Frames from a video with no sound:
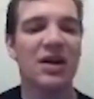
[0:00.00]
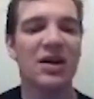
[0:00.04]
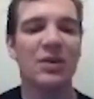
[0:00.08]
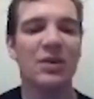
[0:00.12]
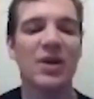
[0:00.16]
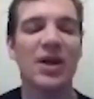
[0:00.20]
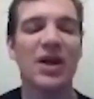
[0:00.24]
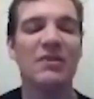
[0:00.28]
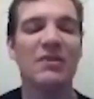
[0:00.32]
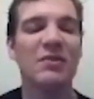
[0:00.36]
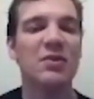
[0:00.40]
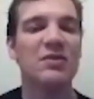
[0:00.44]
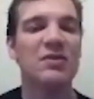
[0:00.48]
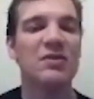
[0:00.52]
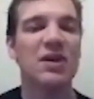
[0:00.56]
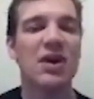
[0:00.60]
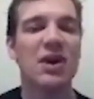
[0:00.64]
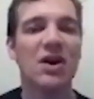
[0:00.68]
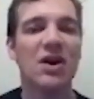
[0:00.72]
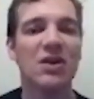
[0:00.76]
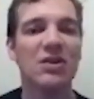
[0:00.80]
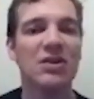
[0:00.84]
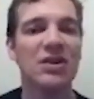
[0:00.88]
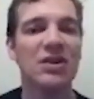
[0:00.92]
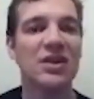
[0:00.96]
We have over
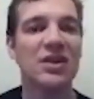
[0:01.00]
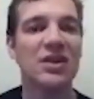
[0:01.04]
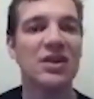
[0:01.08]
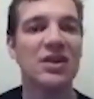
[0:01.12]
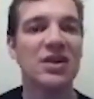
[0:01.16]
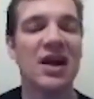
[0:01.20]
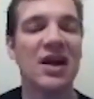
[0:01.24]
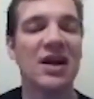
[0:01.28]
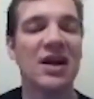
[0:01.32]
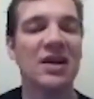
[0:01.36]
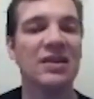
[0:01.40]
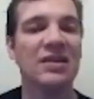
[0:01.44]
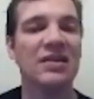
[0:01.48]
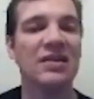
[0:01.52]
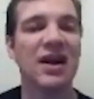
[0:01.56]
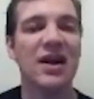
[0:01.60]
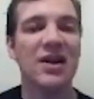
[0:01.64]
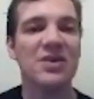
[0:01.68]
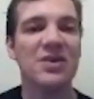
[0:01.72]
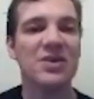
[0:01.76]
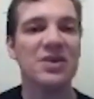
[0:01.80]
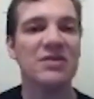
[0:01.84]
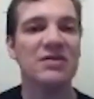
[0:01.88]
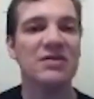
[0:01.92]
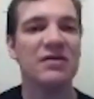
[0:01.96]

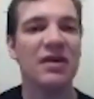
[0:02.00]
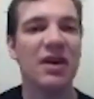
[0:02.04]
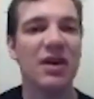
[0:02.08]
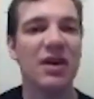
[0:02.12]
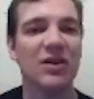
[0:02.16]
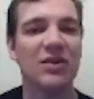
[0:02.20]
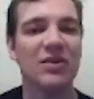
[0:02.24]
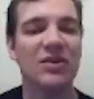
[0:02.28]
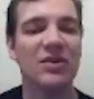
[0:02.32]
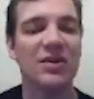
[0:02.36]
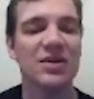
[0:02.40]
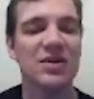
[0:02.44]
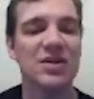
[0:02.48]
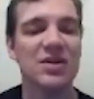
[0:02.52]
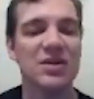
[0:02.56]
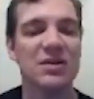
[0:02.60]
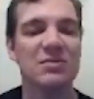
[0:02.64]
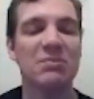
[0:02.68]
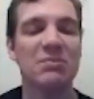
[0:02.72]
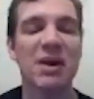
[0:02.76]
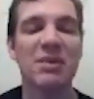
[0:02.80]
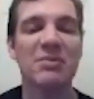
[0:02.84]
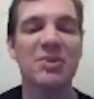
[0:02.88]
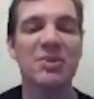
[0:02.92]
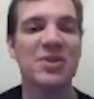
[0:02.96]
109,000 followers or
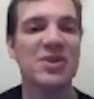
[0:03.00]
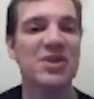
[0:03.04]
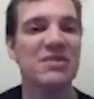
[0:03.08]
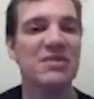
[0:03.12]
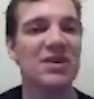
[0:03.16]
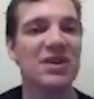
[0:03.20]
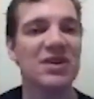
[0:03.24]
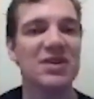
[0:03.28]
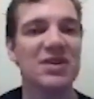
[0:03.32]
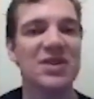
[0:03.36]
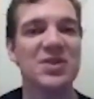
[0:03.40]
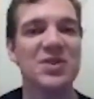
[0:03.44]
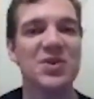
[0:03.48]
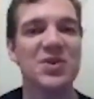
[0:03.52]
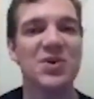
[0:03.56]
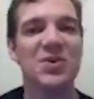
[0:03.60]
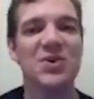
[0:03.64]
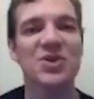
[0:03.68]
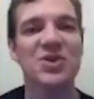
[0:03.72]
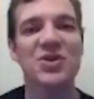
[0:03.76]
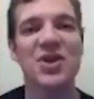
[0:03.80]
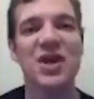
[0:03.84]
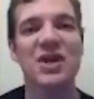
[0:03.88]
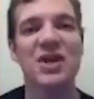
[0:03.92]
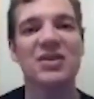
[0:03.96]
members of our
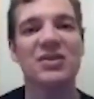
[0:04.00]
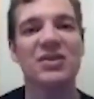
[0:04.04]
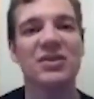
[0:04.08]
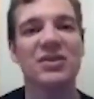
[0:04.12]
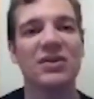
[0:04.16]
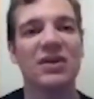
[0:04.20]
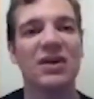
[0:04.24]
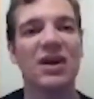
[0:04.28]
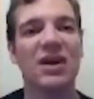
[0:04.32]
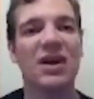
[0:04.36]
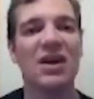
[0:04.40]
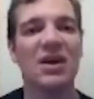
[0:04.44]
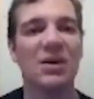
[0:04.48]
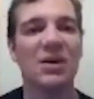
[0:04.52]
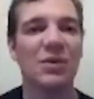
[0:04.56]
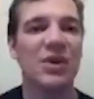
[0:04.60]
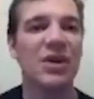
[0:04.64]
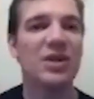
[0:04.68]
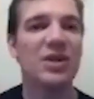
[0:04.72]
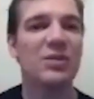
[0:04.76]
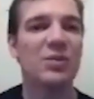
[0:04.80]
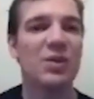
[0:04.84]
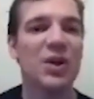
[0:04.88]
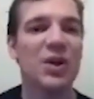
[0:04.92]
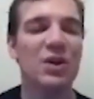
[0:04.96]
Discord channel. We
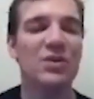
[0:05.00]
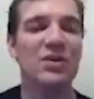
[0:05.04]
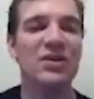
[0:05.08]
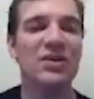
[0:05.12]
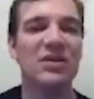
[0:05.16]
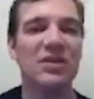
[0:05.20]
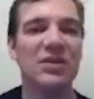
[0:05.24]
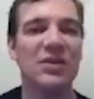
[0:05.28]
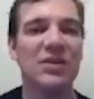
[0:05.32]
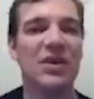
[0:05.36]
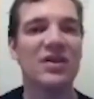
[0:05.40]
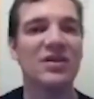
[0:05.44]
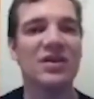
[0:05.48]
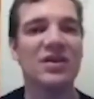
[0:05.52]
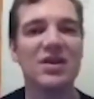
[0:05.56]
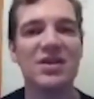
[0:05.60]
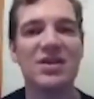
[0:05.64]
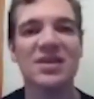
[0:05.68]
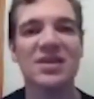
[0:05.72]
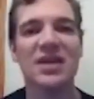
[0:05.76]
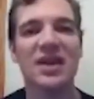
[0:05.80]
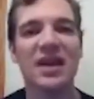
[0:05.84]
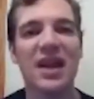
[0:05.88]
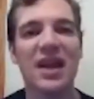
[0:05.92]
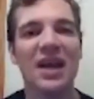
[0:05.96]
can work with you on
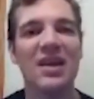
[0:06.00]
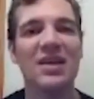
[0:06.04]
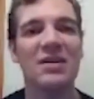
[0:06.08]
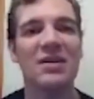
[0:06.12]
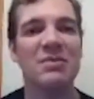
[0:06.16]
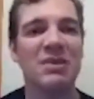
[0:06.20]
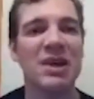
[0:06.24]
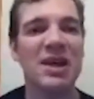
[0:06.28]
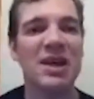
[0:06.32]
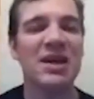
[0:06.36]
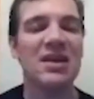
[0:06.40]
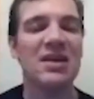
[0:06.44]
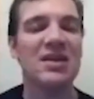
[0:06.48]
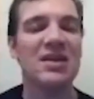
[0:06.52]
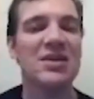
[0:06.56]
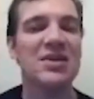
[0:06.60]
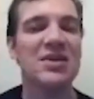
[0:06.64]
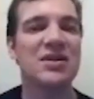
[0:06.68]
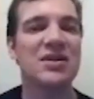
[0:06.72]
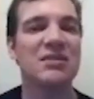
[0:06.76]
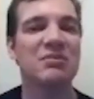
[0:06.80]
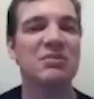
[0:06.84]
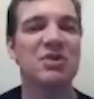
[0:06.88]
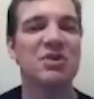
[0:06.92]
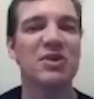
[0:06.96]
things like AMAs
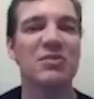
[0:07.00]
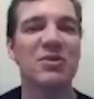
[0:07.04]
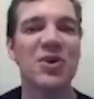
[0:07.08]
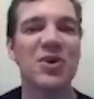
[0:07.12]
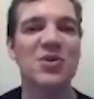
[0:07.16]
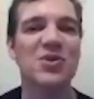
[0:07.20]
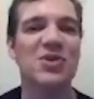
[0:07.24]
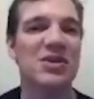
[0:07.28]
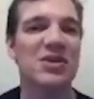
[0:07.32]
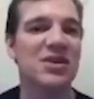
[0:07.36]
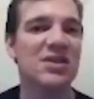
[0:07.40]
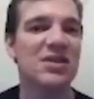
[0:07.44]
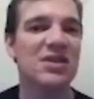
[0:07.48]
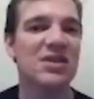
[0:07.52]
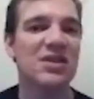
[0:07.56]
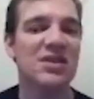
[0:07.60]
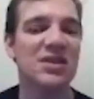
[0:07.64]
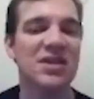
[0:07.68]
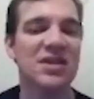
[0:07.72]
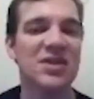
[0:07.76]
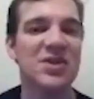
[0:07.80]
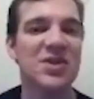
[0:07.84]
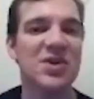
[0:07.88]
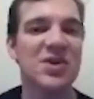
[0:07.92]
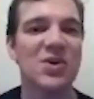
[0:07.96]
and promotions on
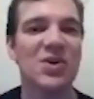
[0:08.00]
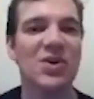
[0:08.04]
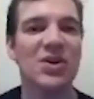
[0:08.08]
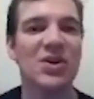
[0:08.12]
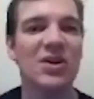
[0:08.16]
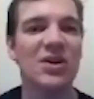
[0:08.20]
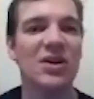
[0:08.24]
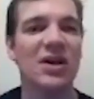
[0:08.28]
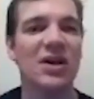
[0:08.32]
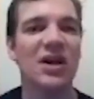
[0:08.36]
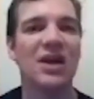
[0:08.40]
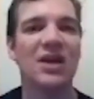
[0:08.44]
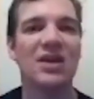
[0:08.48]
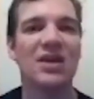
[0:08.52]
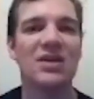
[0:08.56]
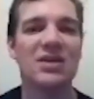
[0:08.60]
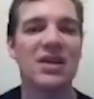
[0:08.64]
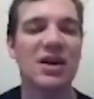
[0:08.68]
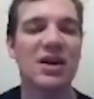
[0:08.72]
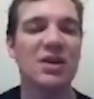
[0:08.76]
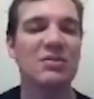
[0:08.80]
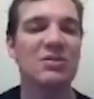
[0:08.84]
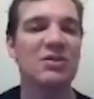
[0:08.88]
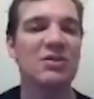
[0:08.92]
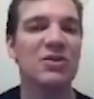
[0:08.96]
Discord to
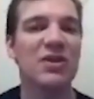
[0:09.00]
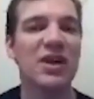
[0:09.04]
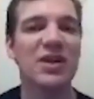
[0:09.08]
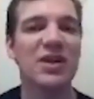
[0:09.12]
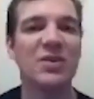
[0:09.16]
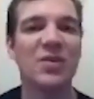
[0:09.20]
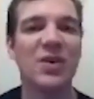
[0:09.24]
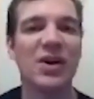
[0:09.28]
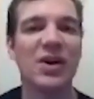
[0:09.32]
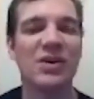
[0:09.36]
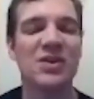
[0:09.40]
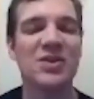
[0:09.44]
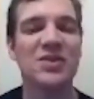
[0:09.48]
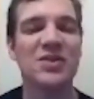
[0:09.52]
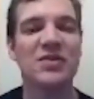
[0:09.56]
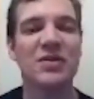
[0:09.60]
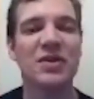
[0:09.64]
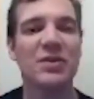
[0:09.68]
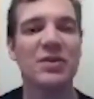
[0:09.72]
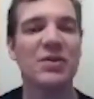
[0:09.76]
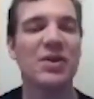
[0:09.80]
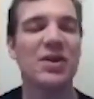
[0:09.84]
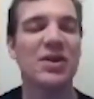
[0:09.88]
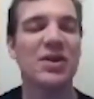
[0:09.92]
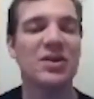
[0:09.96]
help create awareness
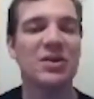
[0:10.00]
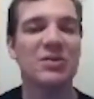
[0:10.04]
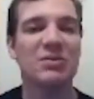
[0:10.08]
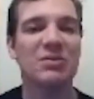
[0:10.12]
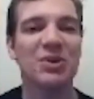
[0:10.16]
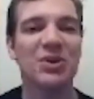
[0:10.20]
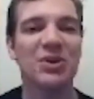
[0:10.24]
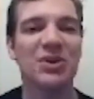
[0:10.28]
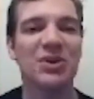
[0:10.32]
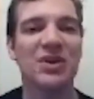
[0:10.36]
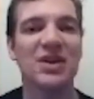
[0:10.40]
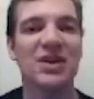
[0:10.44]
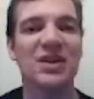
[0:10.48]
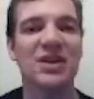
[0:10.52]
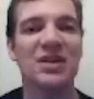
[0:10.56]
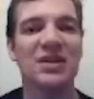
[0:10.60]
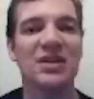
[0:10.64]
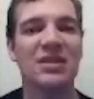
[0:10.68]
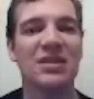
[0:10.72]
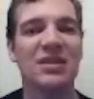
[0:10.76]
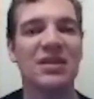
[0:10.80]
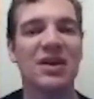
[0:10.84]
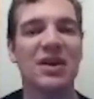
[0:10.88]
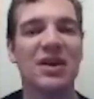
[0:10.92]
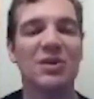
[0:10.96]
for what you're building
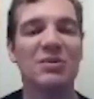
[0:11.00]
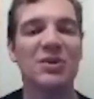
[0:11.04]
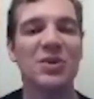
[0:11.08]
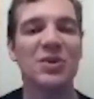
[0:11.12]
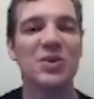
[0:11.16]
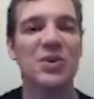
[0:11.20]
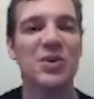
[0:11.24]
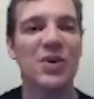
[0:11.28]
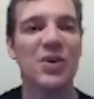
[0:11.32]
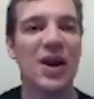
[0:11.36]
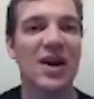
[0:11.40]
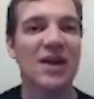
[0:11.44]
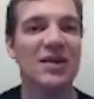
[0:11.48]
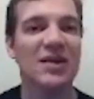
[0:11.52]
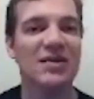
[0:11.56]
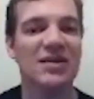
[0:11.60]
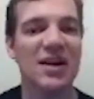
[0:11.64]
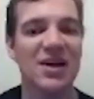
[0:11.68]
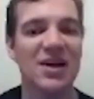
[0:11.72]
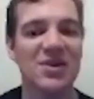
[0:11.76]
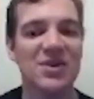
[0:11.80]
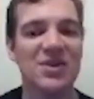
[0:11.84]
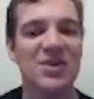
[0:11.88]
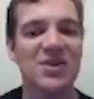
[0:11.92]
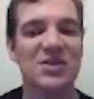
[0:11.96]
and help you acquire
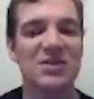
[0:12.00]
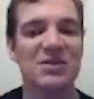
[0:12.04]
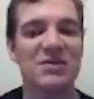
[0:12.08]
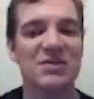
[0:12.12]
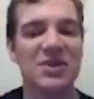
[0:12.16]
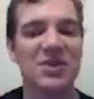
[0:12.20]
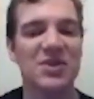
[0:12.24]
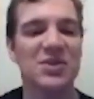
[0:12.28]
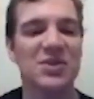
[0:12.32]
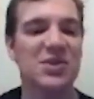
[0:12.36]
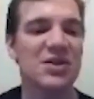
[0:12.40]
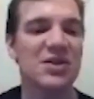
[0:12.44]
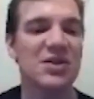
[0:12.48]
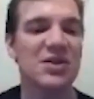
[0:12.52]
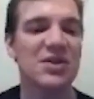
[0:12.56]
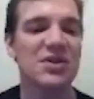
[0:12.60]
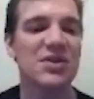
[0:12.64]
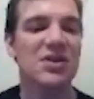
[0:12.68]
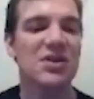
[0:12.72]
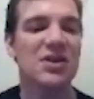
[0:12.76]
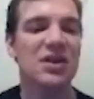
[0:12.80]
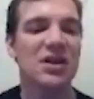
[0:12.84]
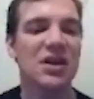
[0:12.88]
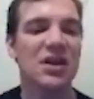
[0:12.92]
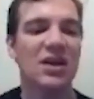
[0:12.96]
thousands of users.